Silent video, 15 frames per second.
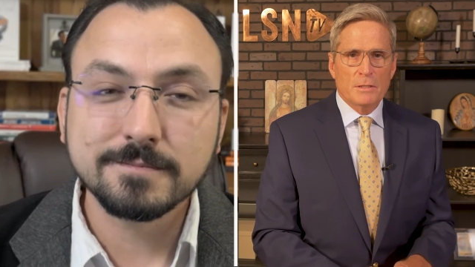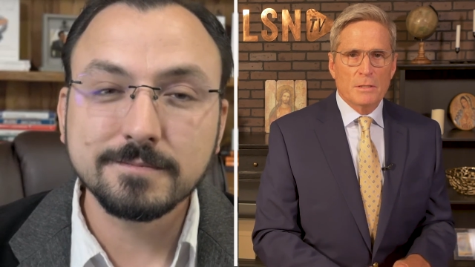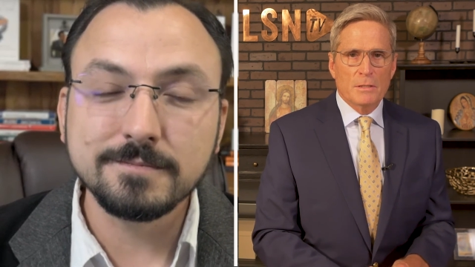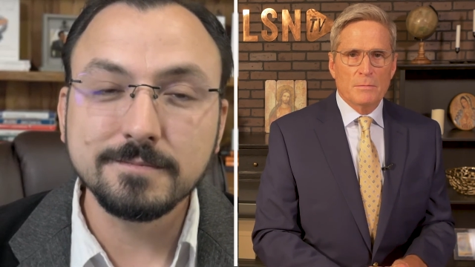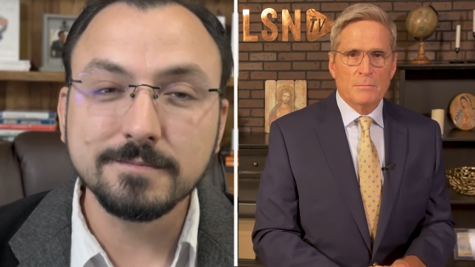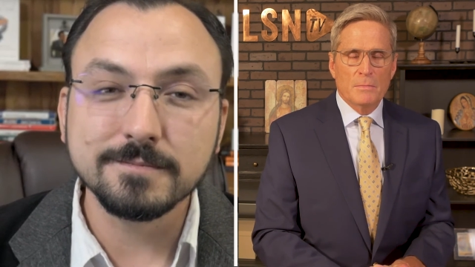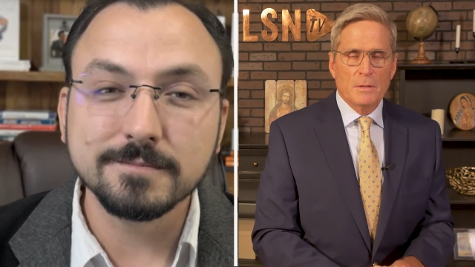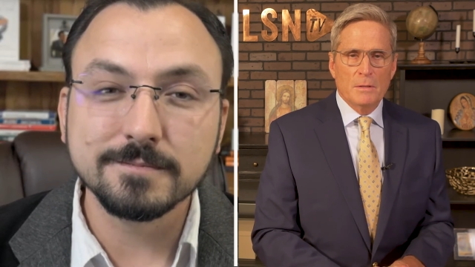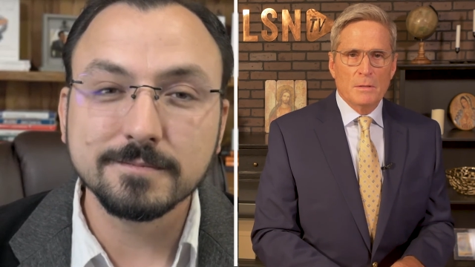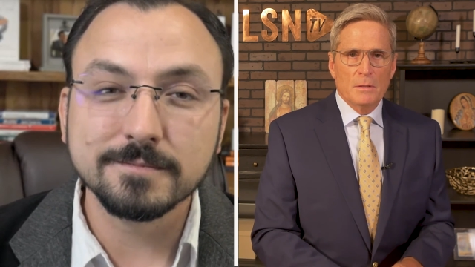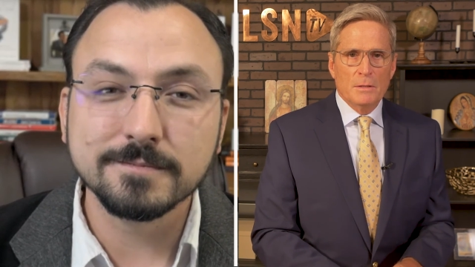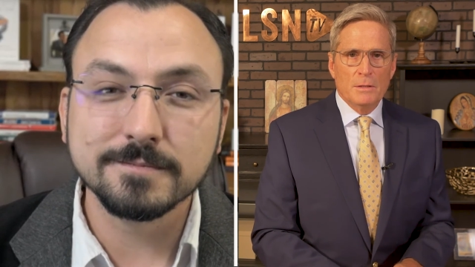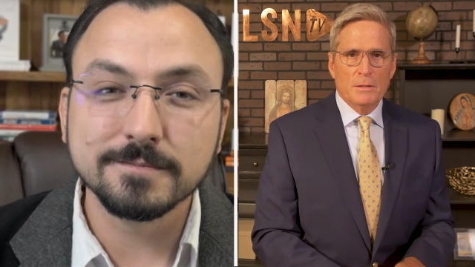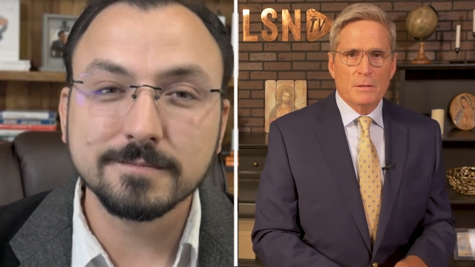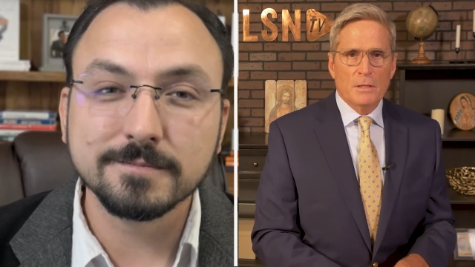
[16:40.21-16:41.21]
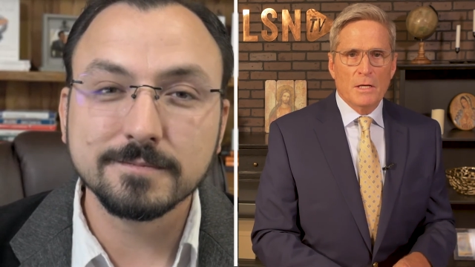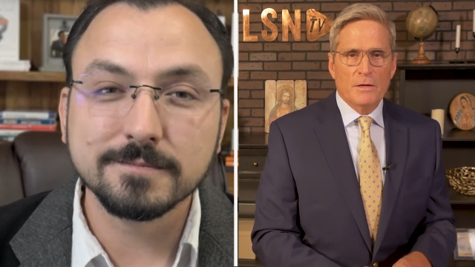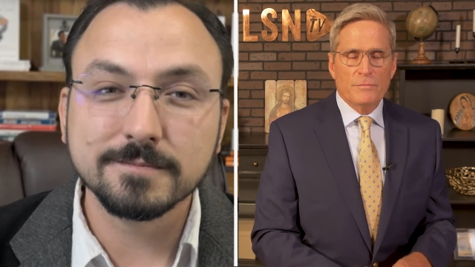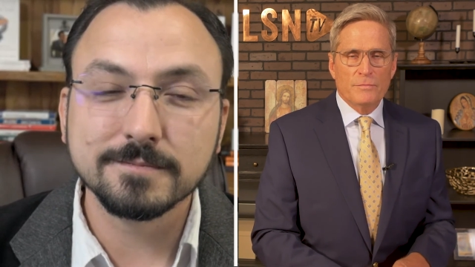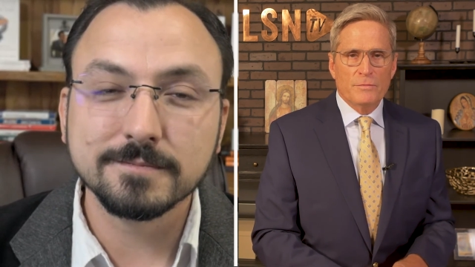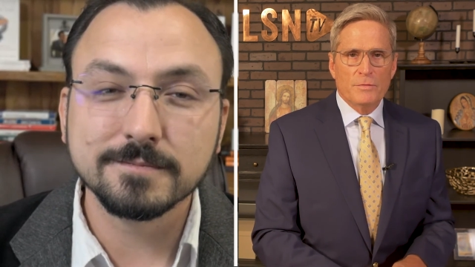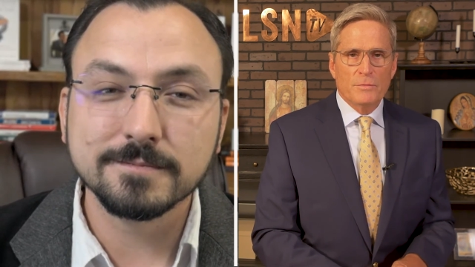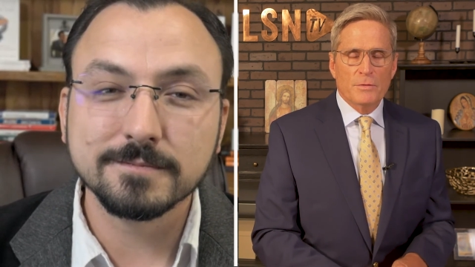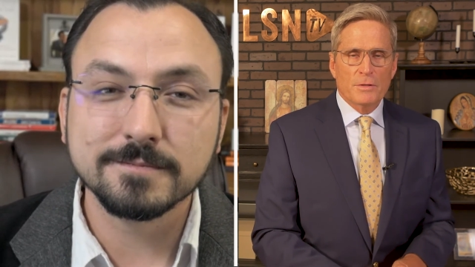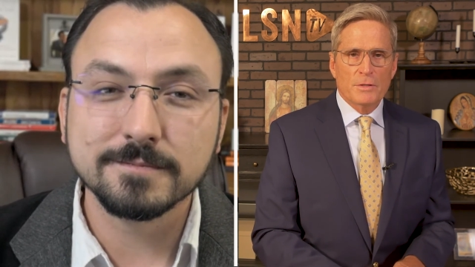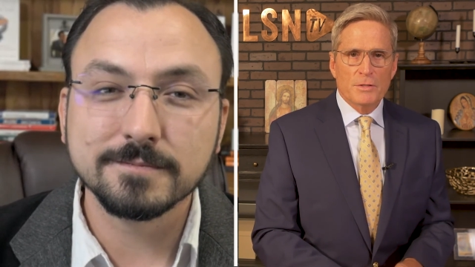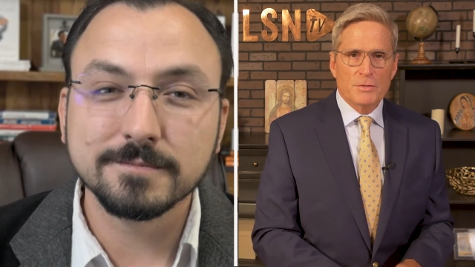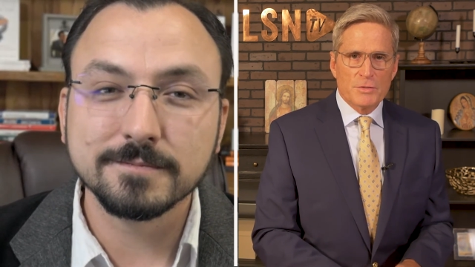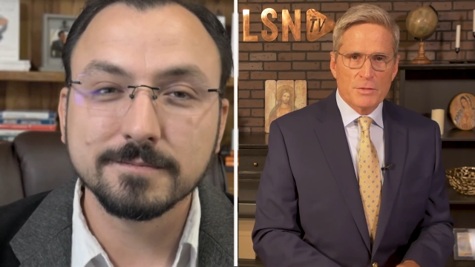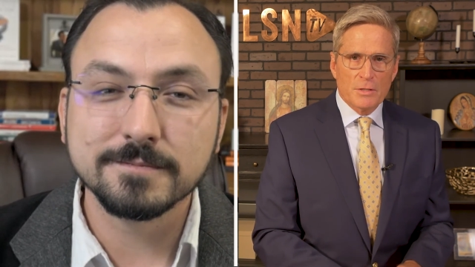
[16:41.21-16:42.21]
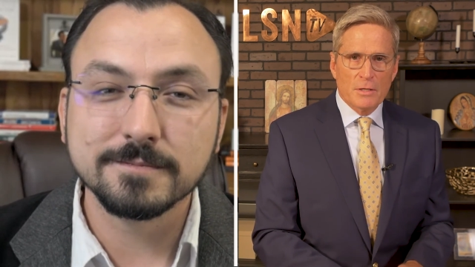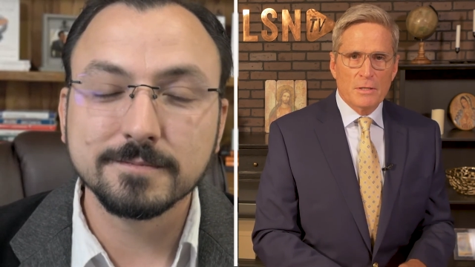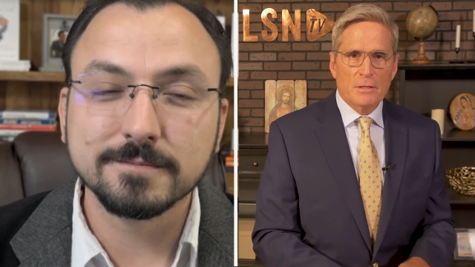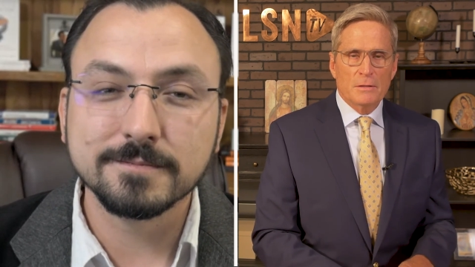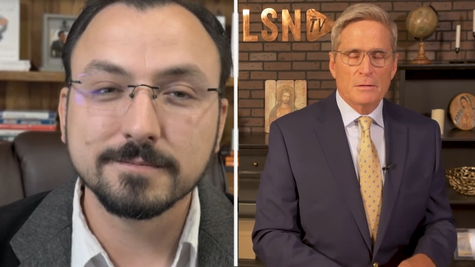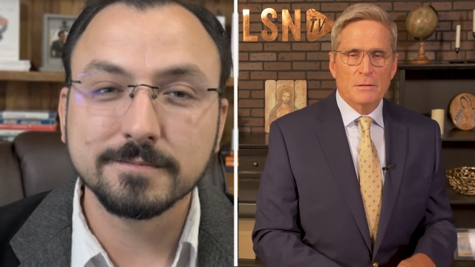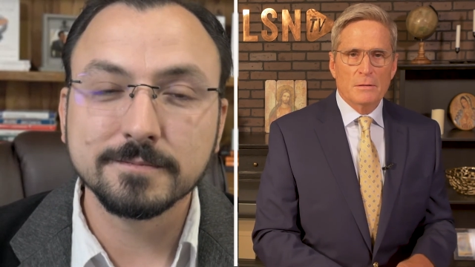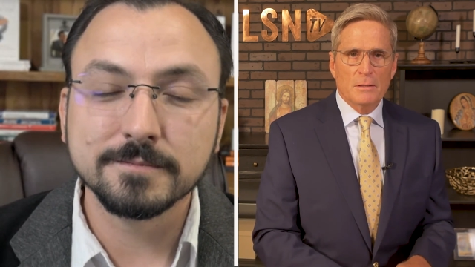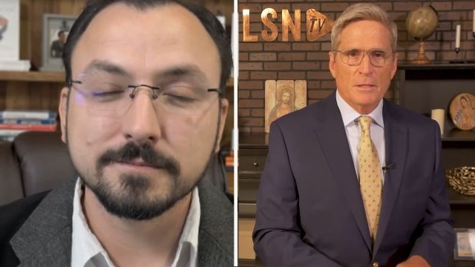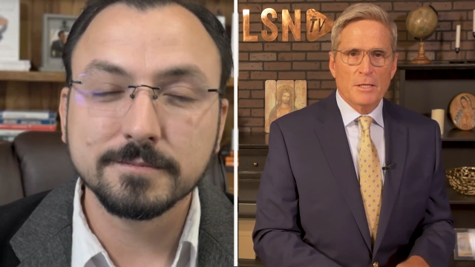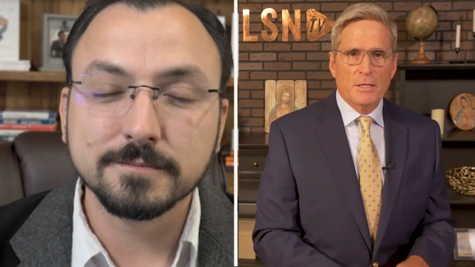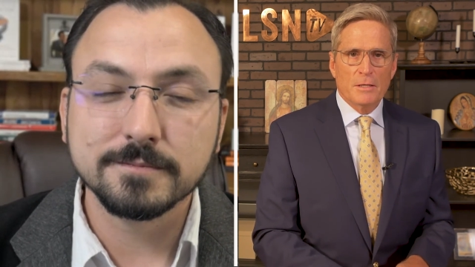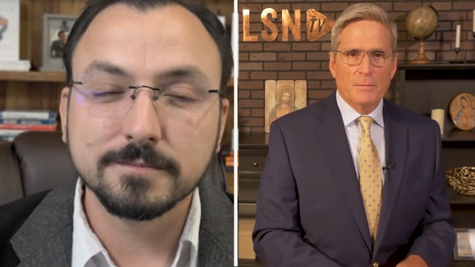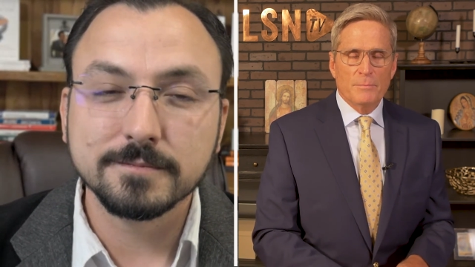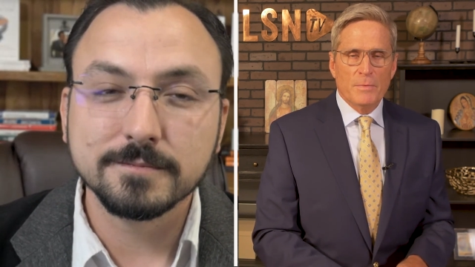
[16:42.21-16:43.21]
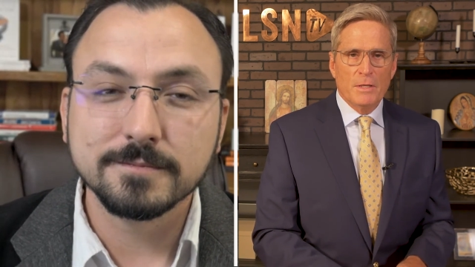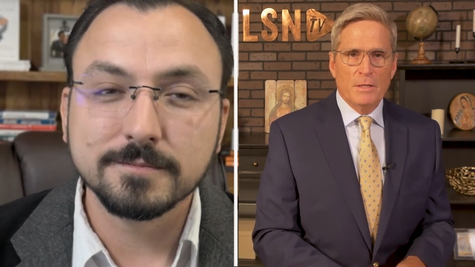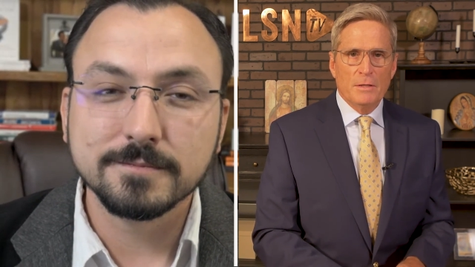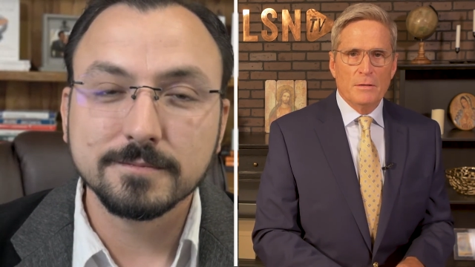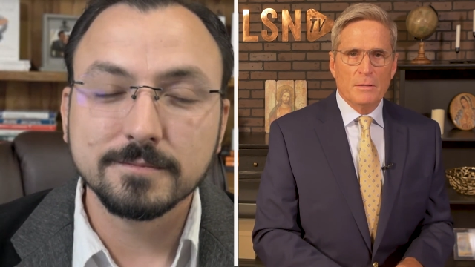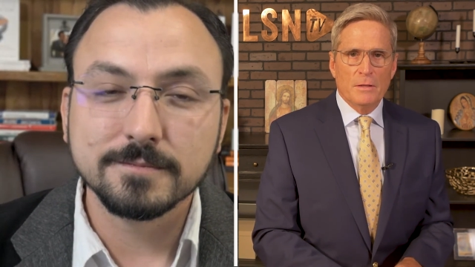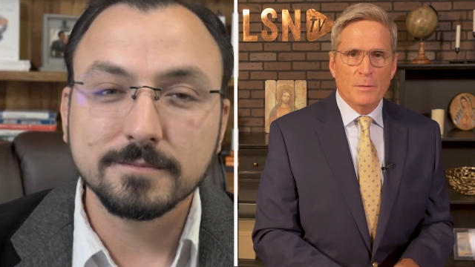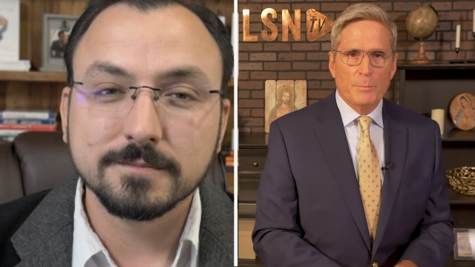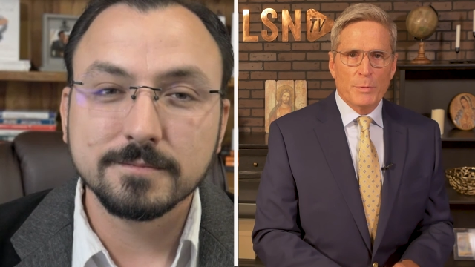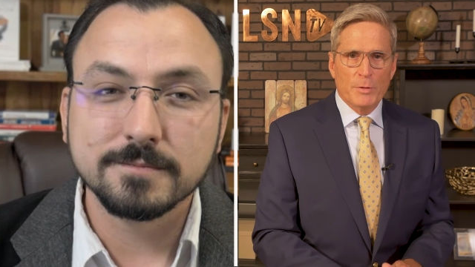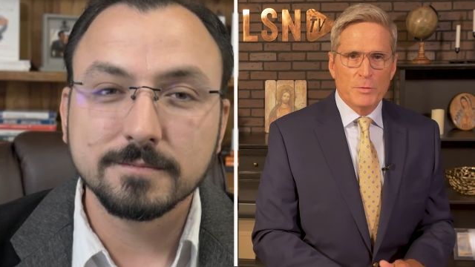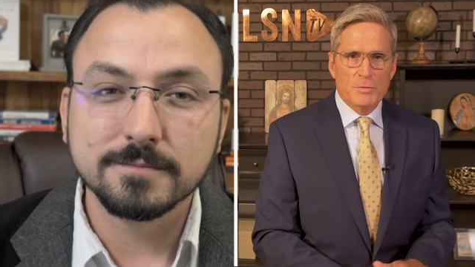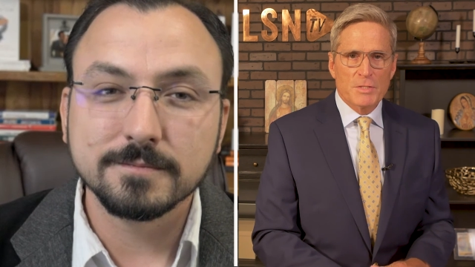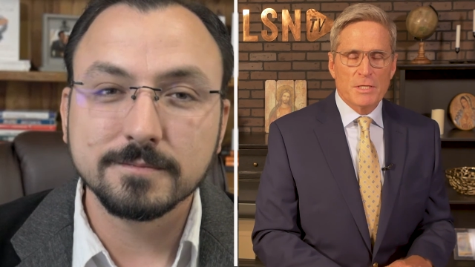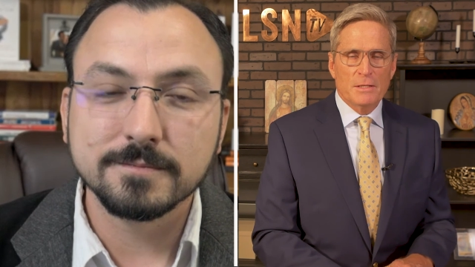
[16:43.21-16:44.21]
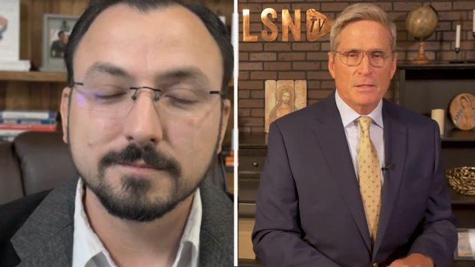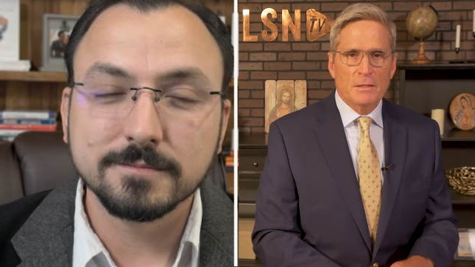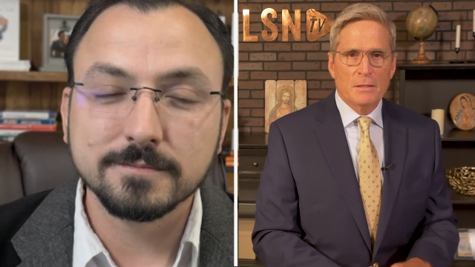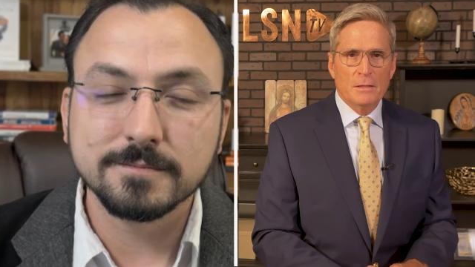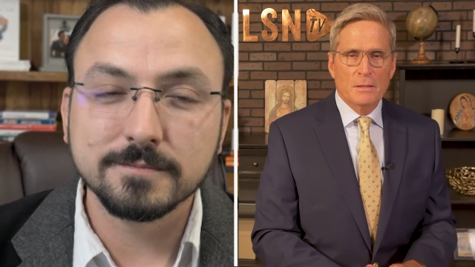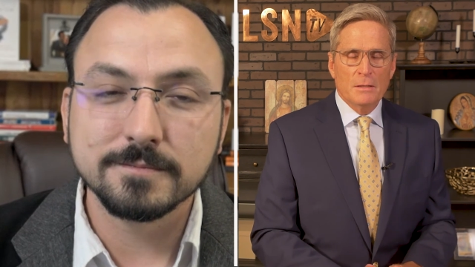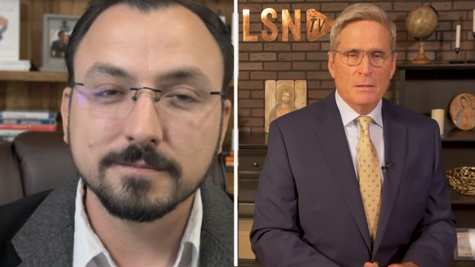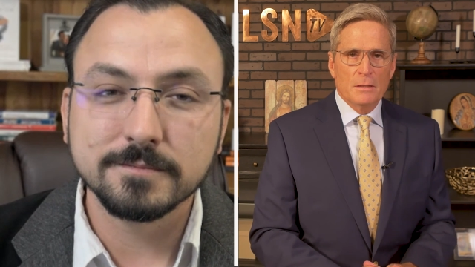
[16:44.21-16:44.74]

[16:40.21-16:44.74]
Speaker 1: Um, you're off to a good start um, in opposing